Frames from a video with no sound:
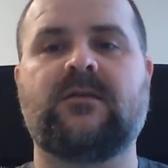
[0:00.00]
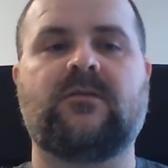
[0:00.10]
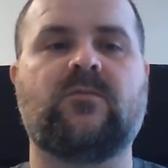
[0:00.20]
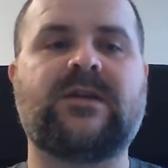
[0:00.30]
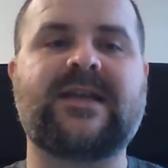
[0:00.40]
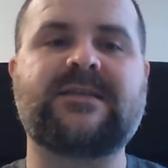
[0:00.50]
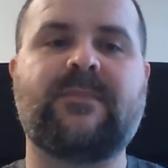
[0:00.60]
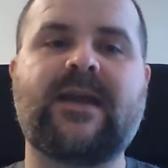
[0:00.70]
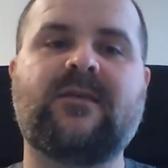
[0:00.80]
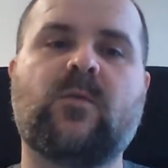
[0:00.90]
what has
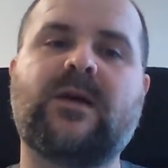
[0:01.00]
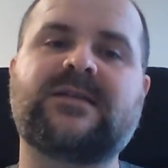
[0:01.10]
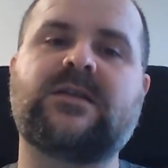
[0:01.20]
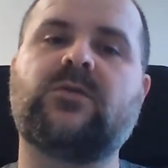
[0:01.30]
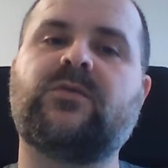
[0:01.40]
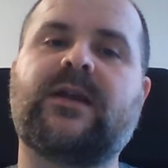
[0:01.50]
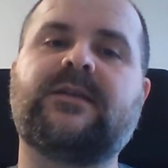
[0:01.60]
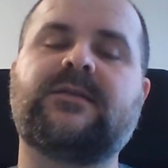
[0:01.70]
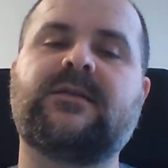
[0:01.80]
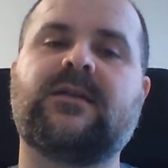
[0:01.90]
made the West so
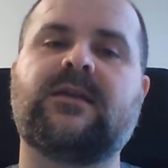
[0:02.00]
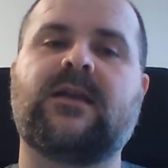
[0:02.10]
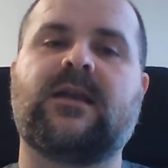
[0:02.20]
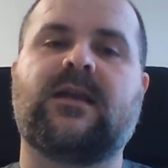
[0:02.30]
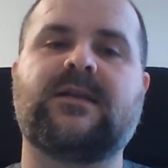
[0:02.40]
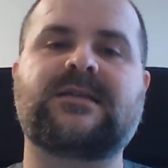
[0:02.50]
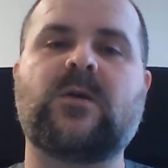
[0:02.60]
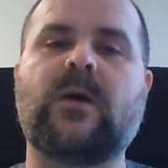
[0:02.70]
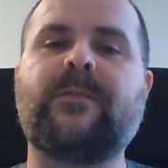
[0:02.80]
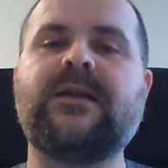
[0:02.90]
great and
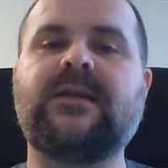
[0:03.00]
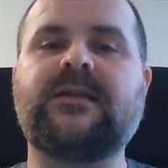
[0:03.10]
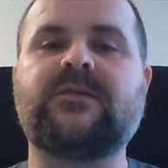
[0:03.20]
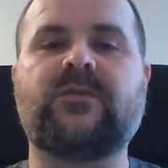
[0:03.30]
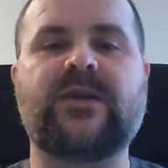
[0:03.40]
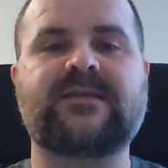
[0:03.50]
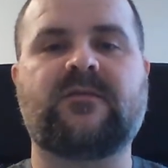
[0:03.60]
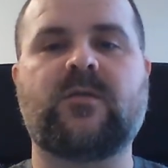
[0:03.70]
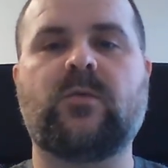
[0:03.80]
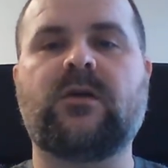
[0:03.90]
so appealing to the rest
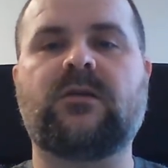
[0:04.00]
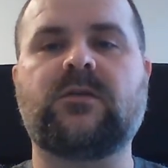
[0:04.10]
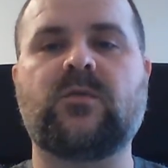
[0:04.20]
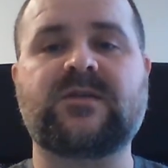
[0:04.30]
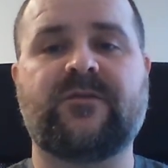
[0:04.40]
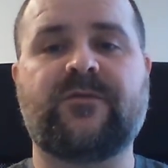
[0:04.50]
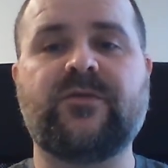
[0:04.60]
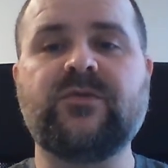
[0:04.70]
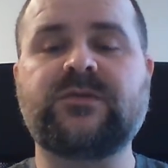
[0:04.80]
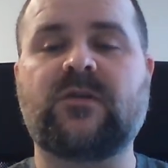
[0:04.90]
of the world was the
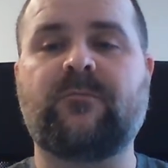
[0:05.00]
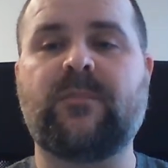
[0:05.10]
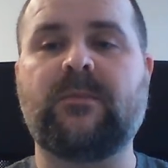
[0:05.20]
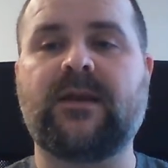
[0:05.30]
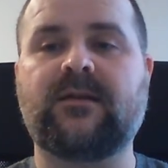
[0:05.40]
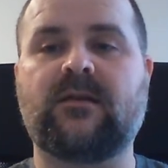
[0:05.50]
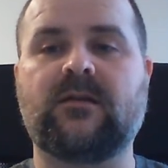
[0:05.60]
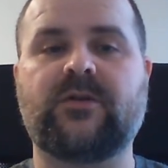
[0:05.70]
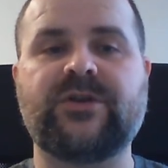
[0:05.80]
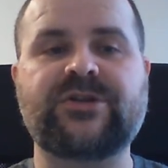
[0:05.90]
fruit of biblical
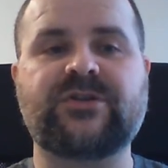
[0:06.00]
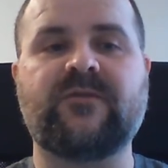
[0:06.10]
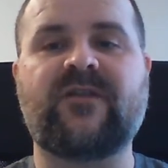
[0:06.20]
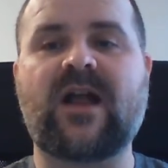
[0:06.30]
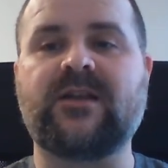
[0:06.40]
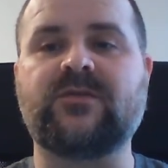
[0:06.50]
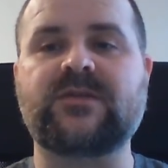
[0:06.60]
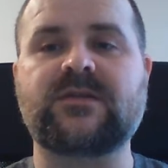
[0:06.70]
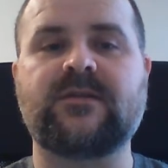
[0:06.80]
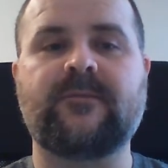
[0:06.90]
Christian
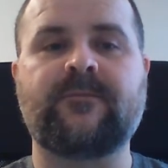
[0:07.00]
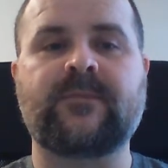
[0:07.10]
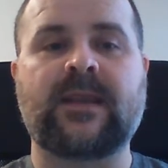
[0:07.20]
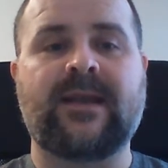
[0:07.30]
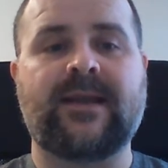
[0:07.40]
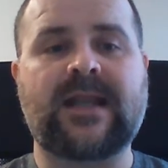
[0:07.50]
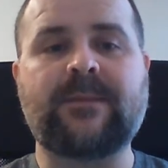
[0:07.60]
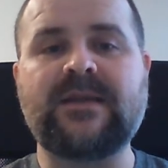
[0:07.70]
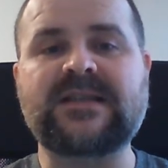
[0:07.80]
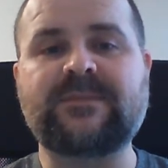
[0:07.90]
values. And I
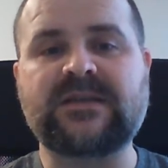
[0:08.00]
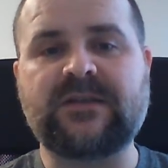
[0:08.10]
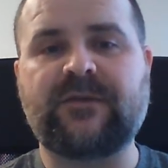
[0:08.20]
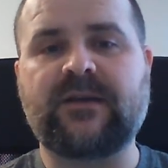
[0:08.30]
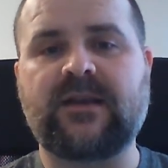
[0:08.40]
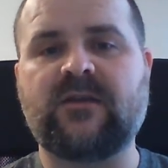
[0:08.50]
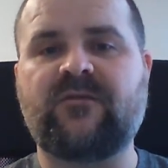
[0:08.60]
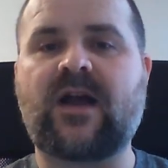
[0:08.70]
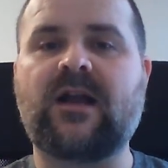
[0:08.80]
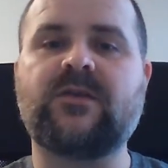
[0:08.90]
mean specifically the
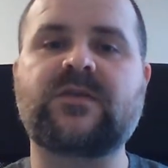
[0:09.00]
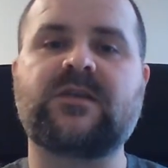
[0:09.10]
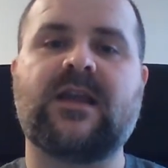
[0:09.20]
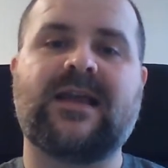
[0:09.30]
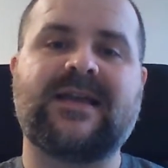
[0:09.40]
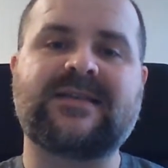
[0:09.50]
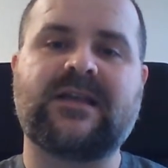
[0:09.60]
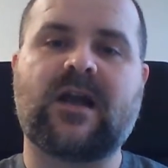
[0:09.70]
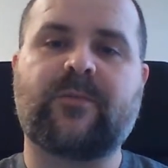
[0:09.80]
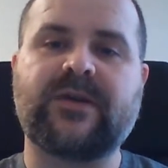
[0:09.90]
values as
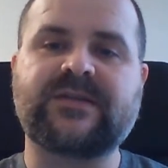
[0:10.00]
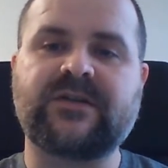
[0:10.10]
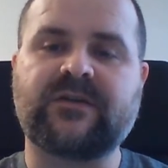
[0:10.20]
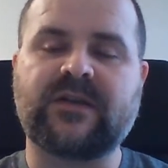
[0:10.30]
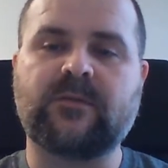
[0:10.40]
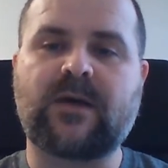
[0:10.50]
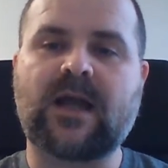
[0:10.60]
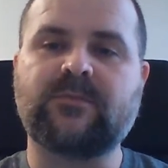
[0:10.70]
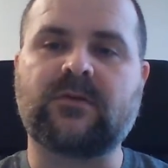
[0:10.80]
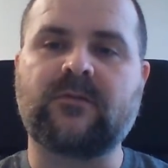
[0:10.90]
they are preserved in the
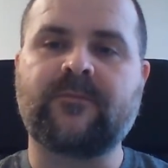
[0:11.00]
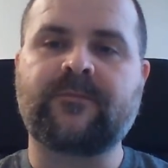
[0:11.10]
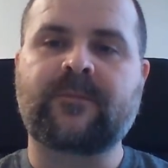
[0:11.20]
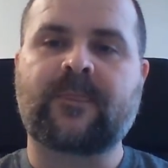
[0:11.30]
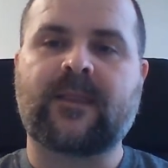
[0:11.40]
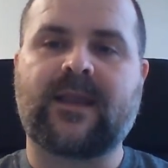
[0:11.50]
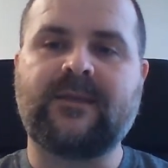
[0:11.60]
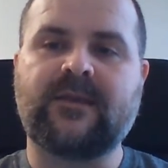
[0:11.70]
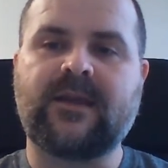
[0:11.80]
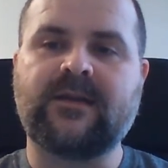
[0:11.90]
Bible
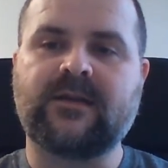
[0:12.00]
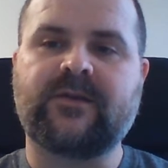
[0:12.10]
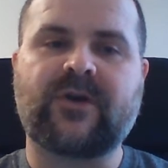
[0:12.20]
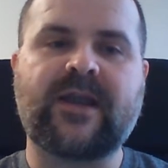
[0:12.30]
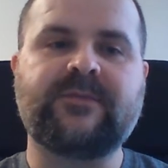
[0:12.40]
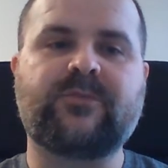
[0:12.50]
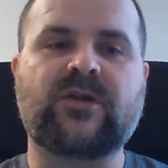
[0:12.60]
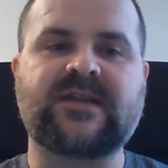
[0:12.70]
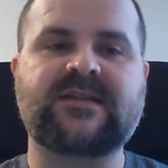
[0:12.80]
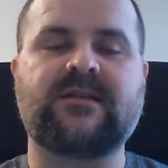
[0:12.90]
and in the great
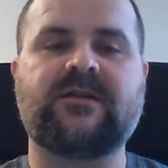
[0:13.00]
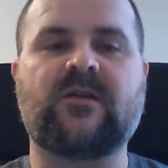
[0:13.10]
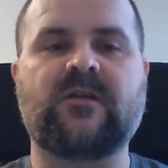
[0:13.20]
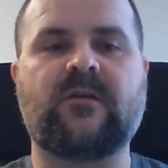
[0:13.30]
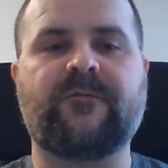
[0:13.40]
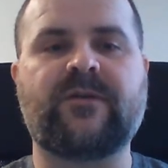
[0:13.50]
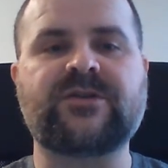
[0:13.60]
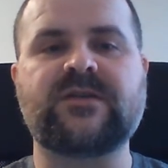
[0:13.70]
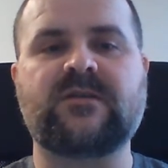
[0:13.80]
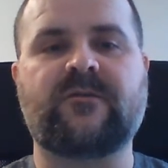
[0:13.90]
Protestant
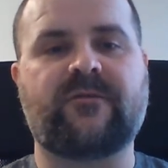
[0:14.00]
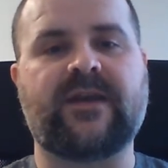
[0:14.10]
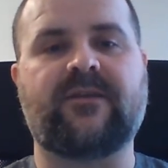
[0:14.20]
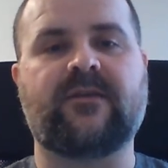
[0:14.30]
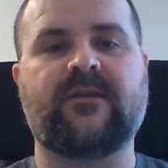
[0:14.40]
confessions of faith.